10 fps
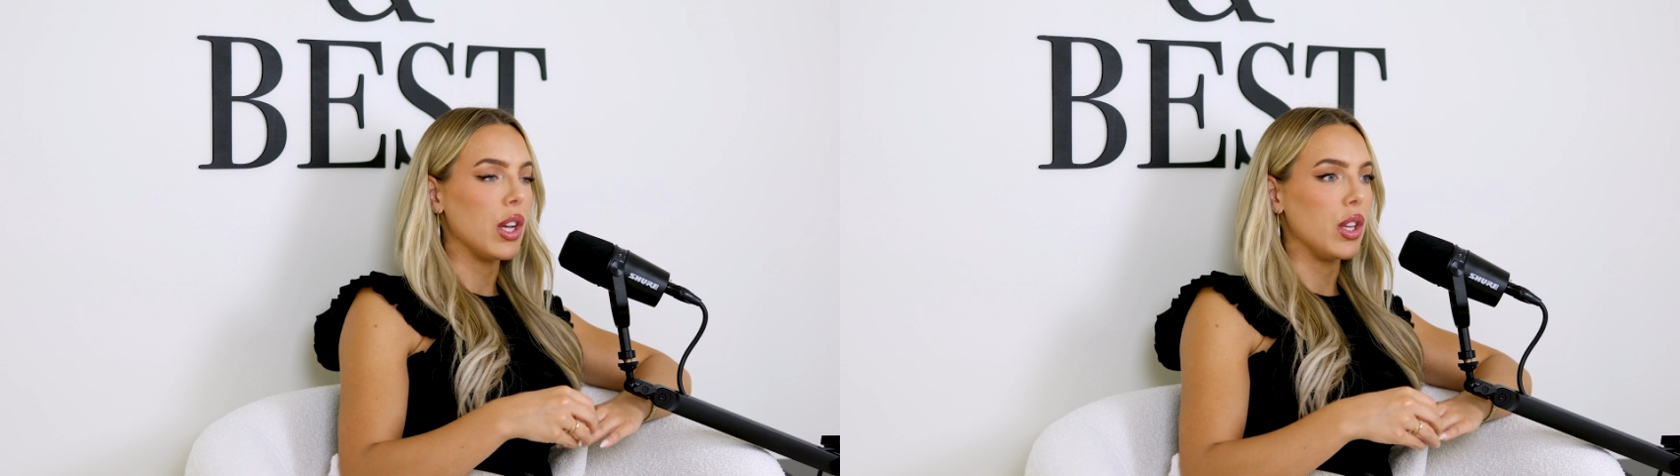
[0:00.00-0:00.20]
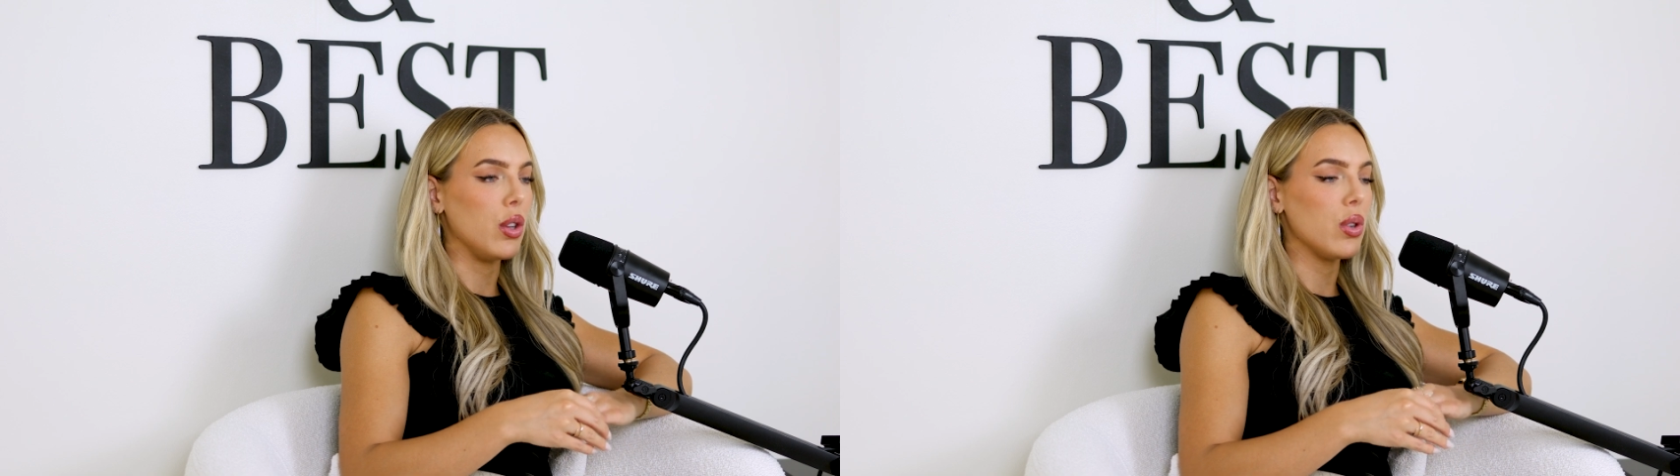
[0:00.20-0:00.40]

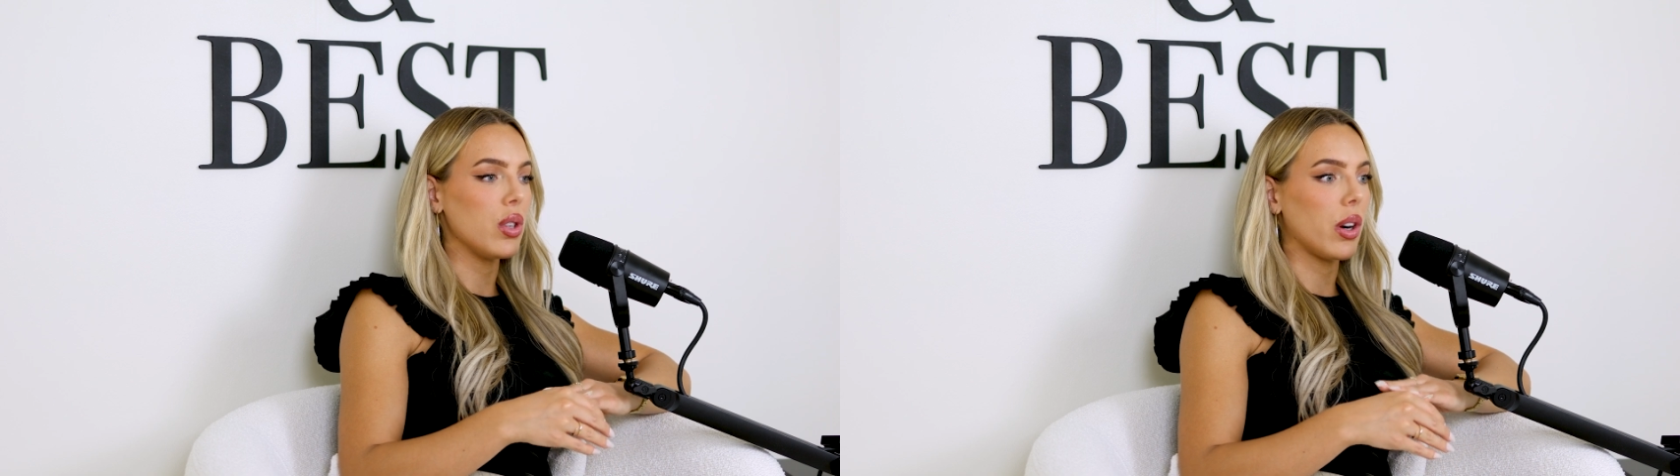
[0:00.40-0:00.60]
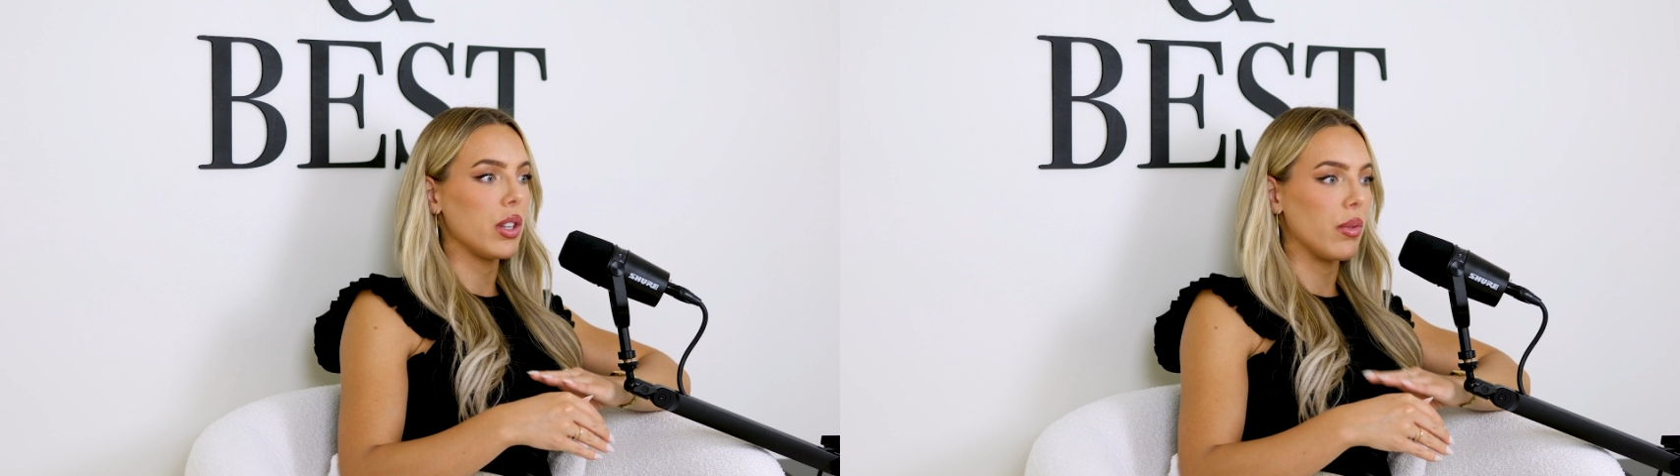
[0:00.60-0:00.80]
you
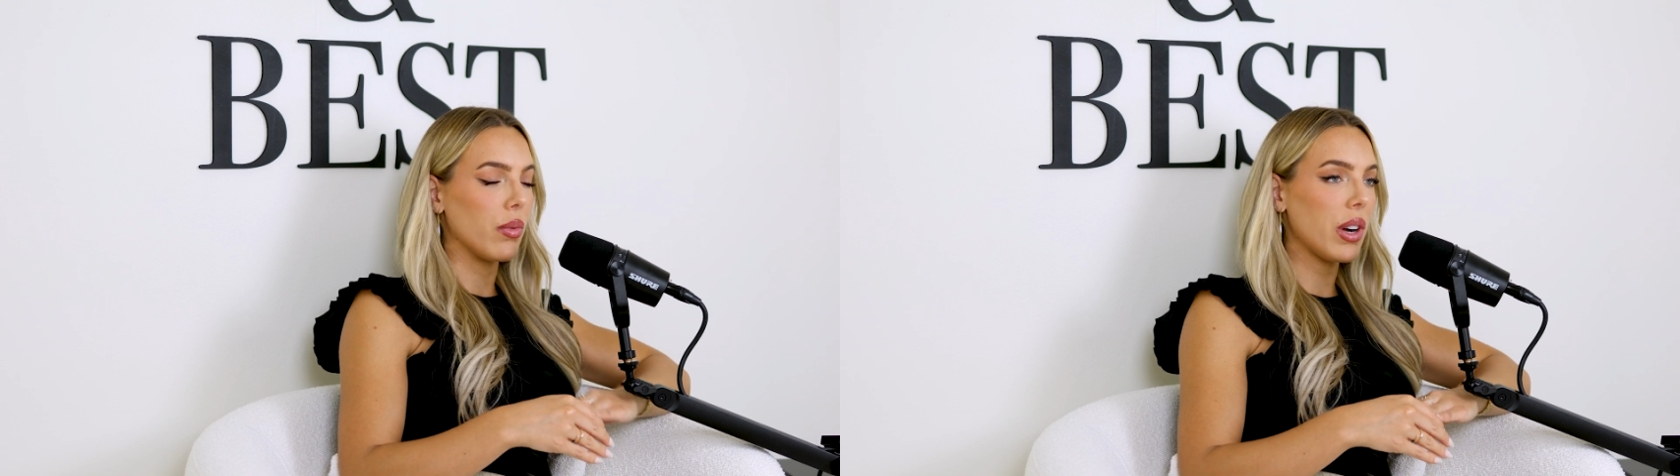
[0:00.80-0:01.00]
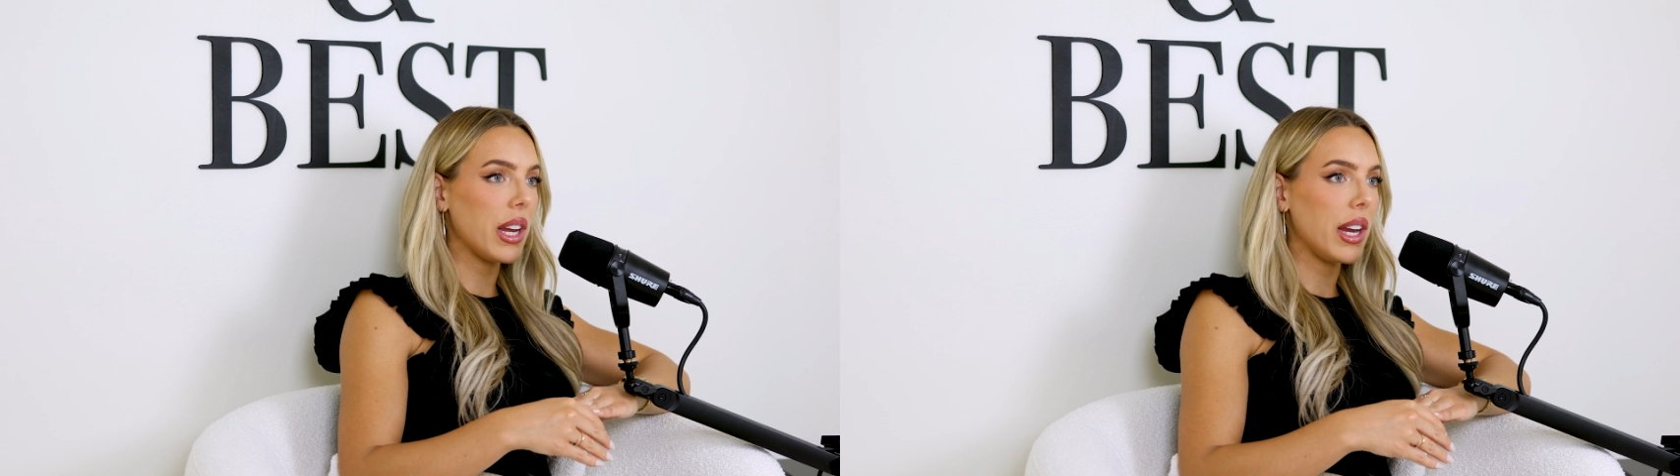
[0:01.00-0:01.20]
start to
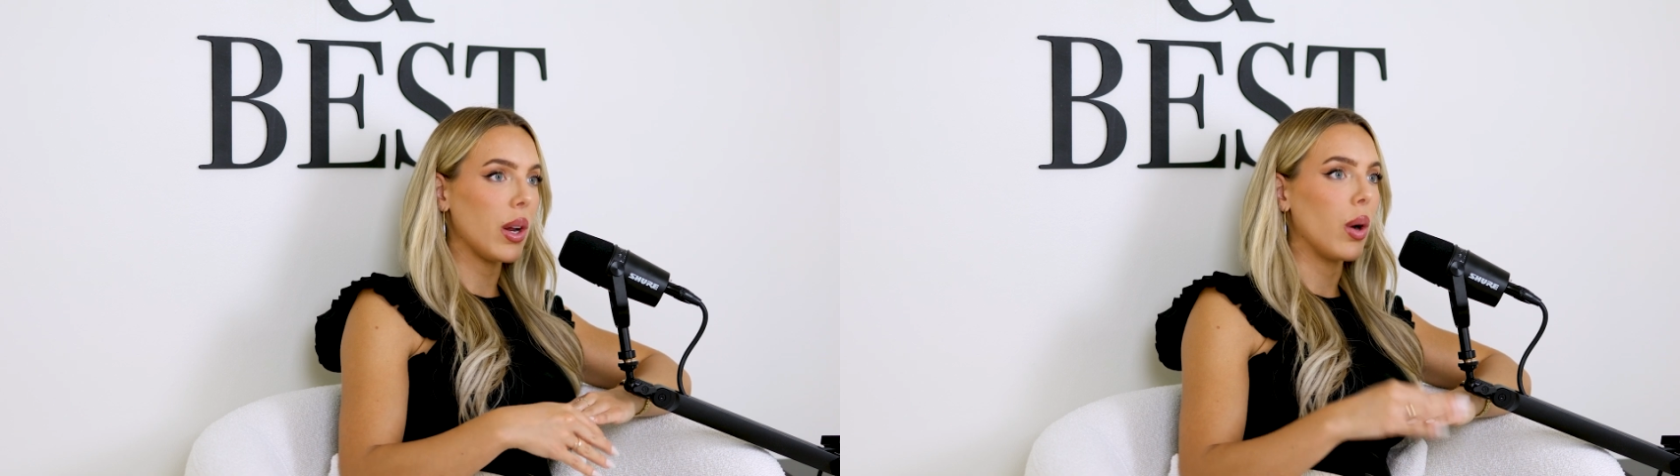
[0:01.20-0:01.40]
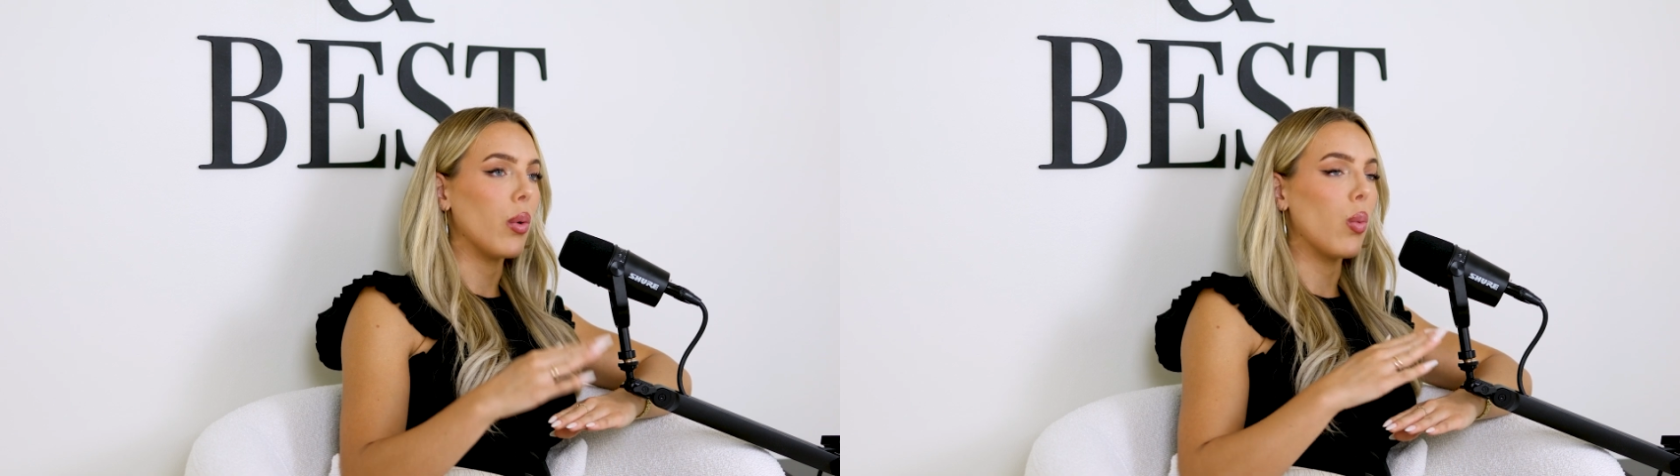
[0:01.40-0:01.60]
read